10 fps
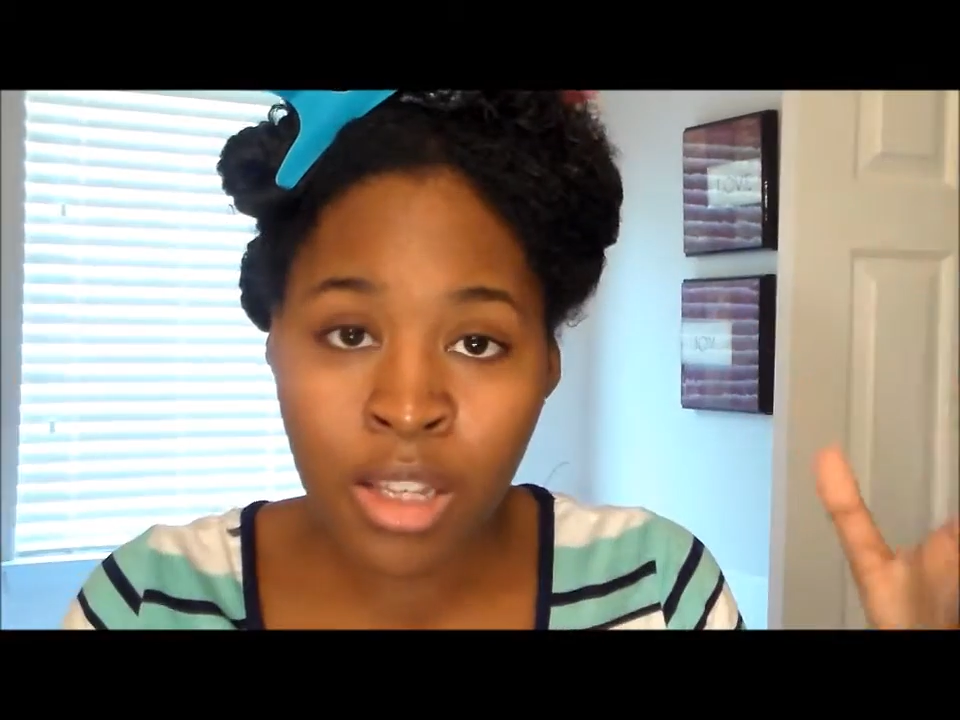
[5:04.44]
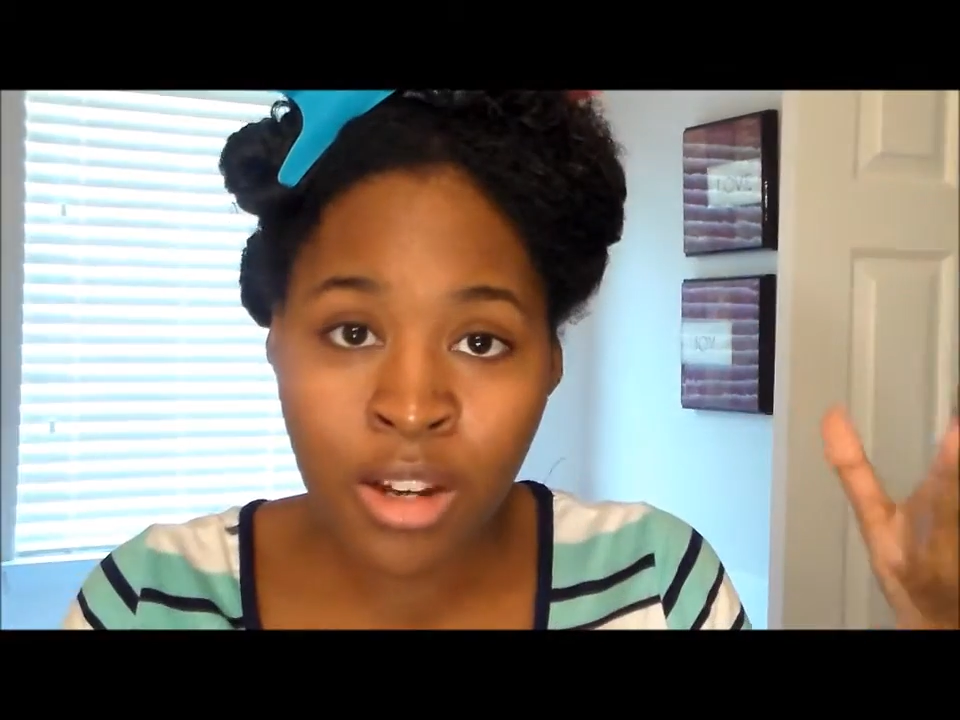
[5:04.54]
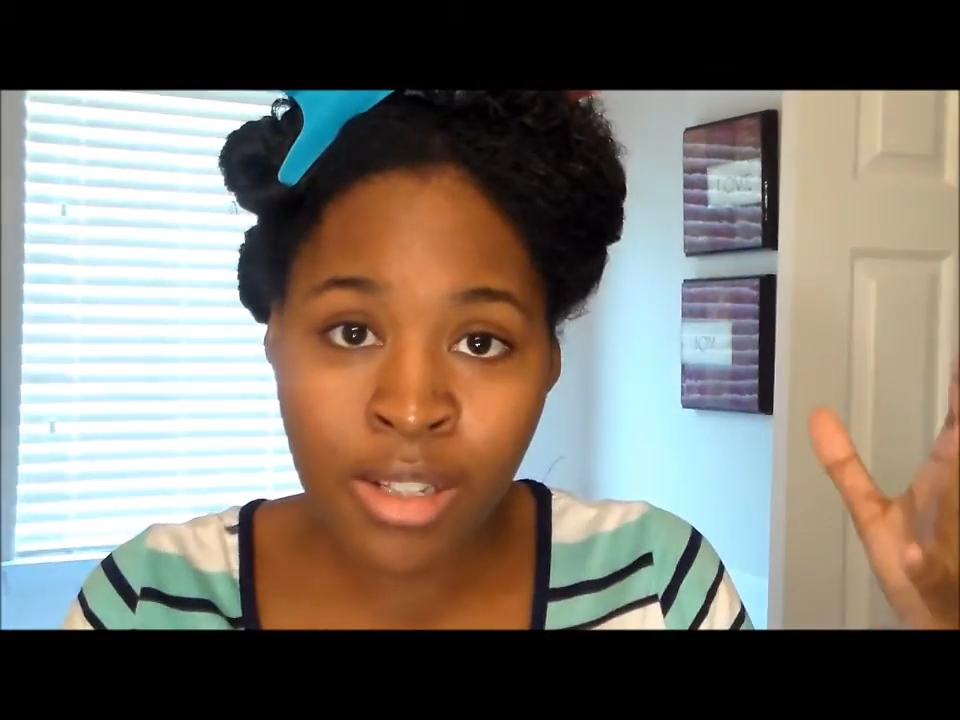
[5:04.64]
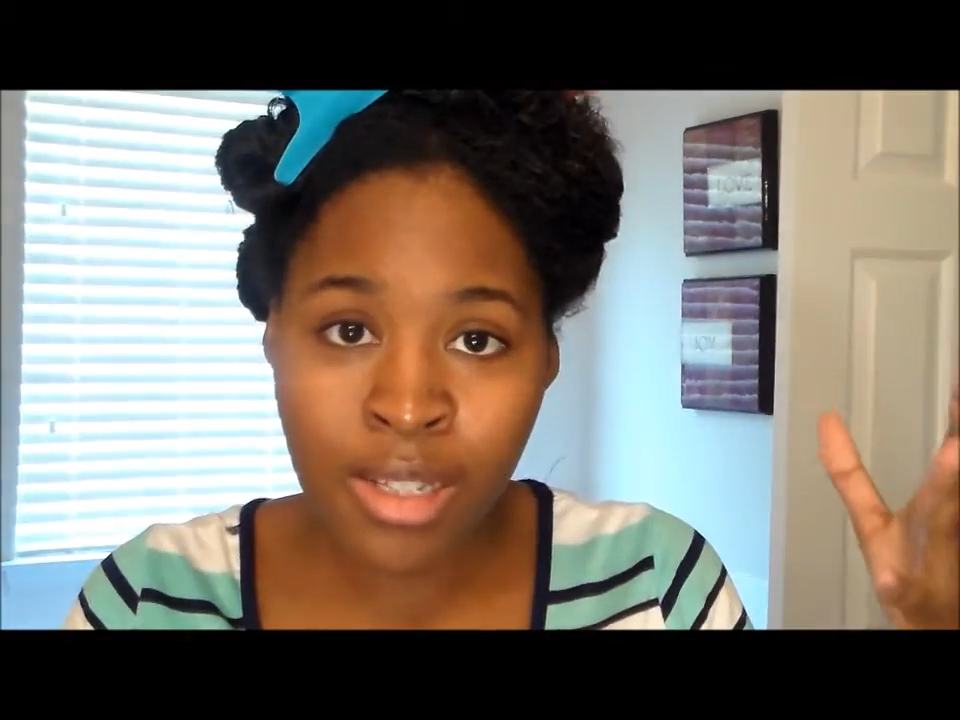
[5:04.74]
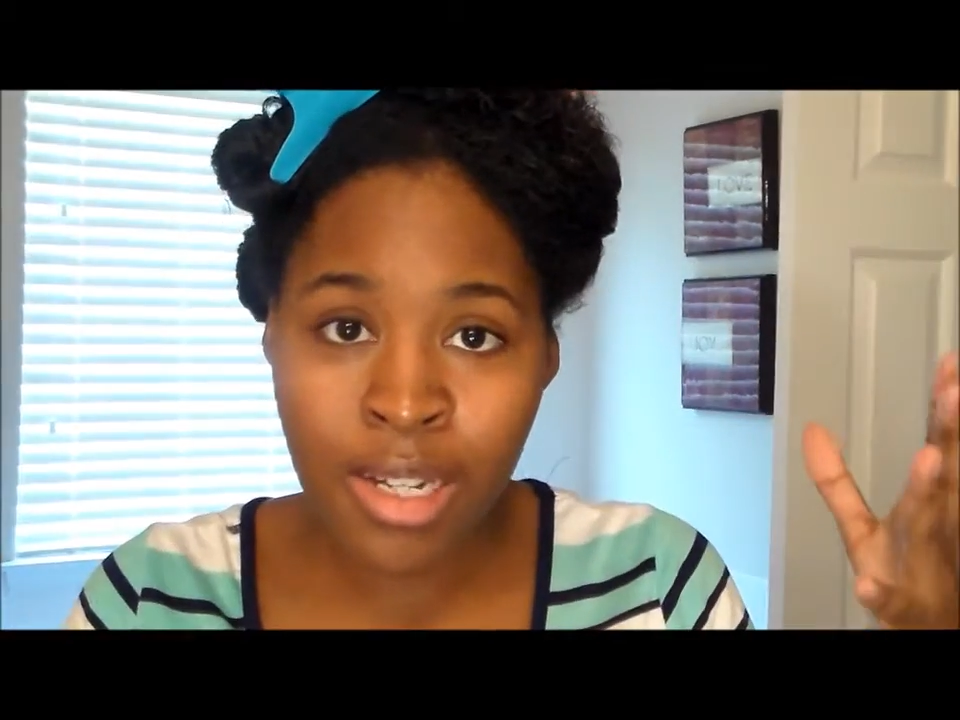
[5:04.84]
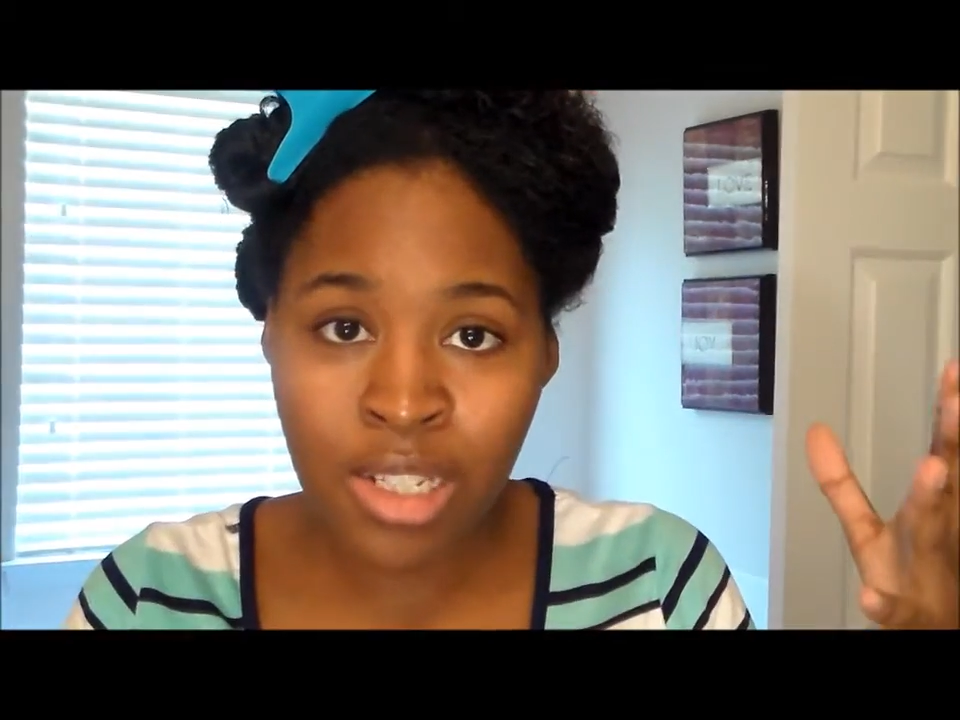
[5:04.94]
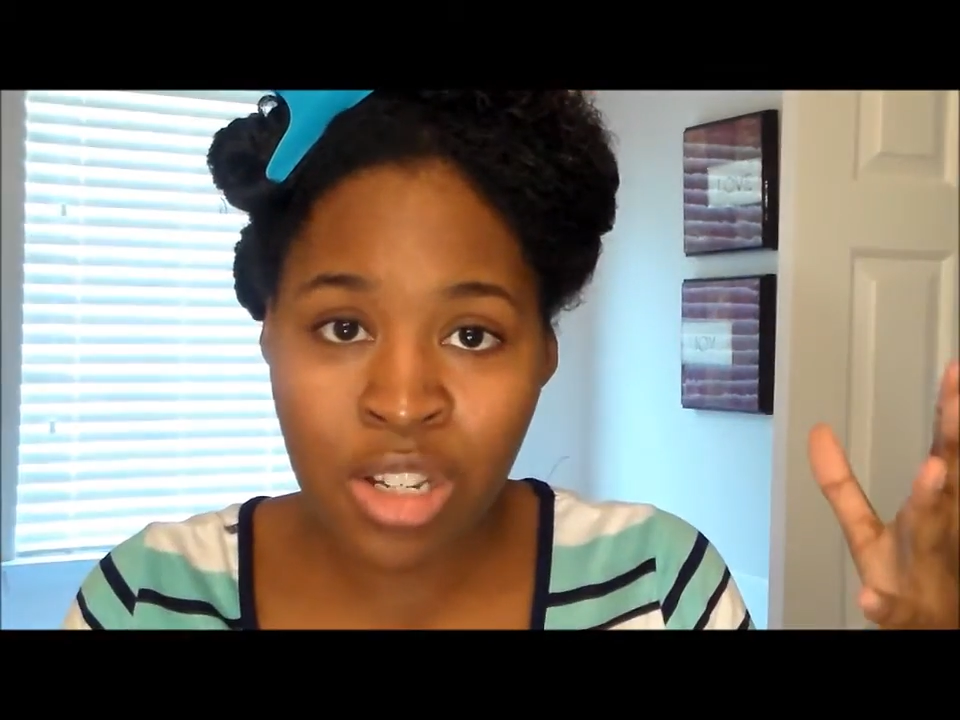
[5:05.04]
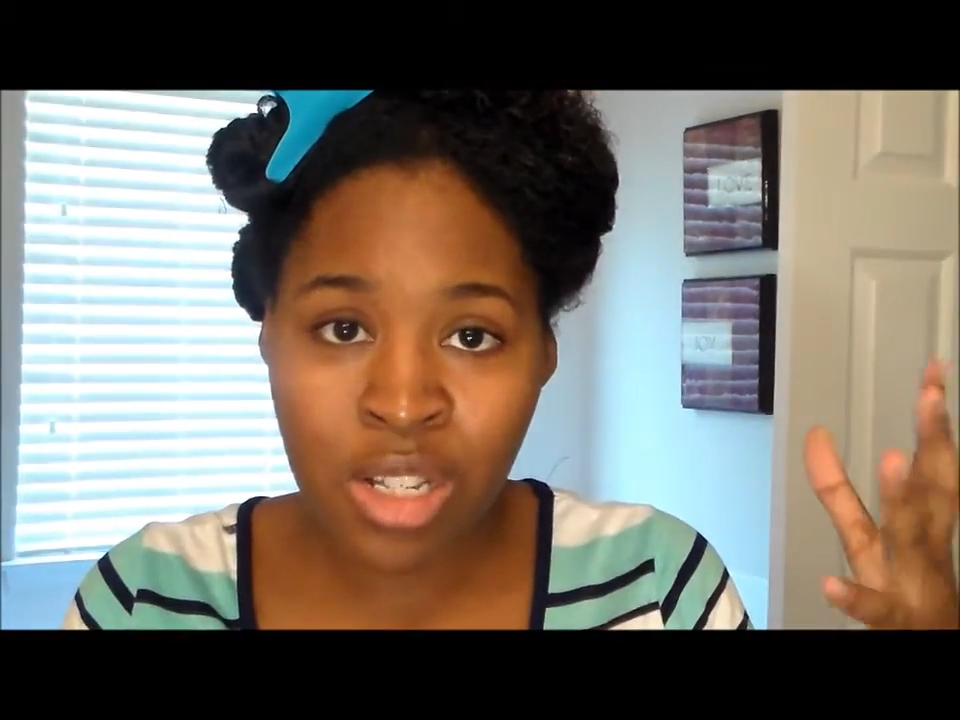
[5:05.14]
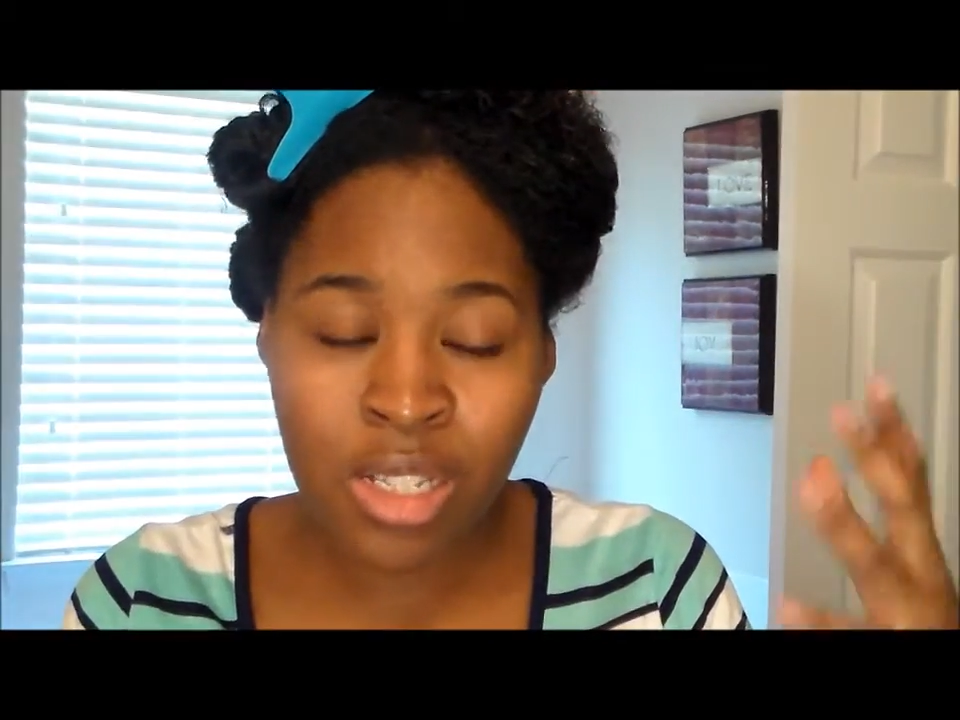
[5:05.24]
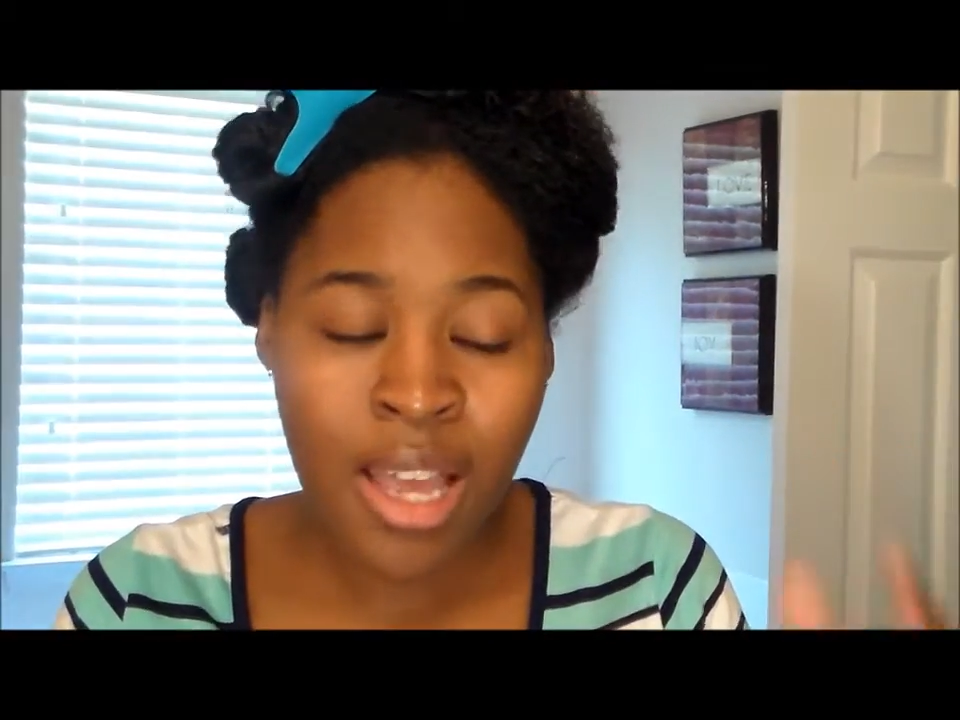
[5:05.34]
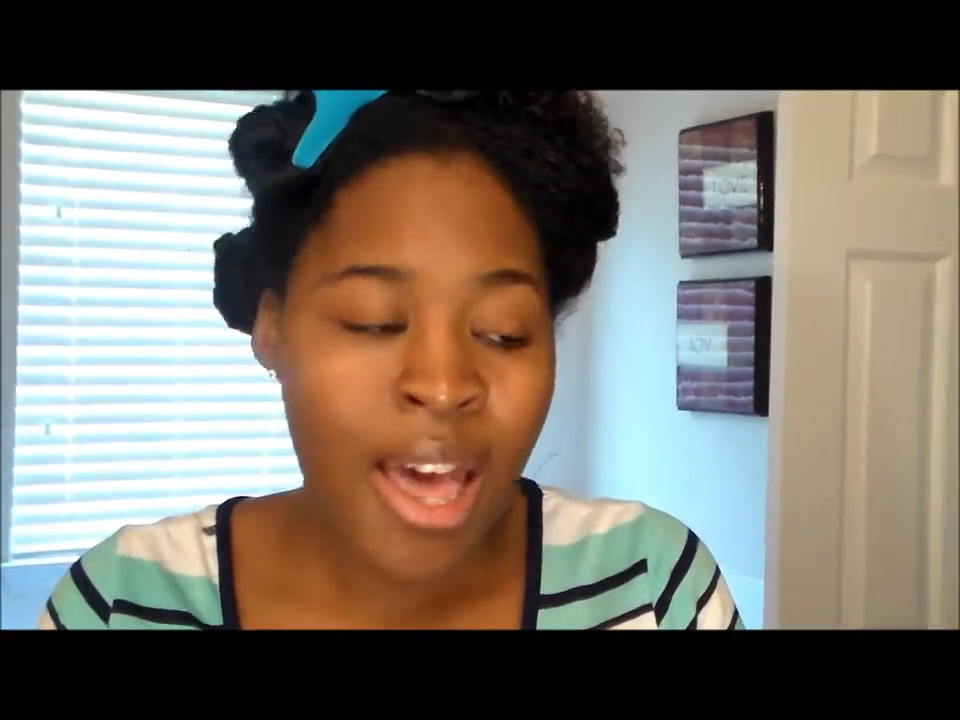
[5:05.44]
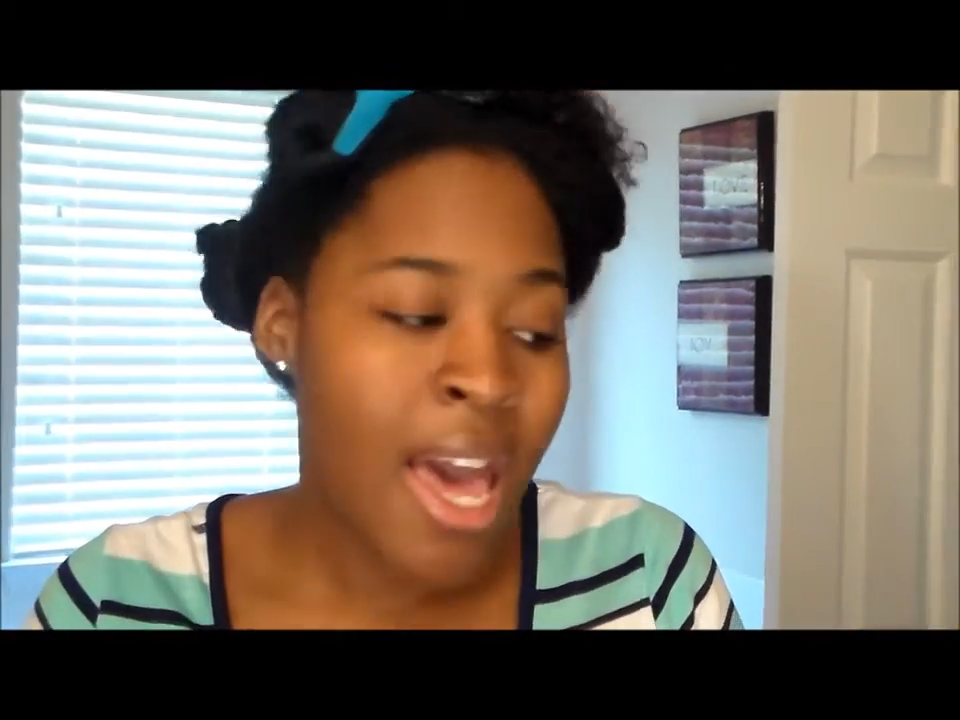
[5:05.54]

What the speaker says: in your sections,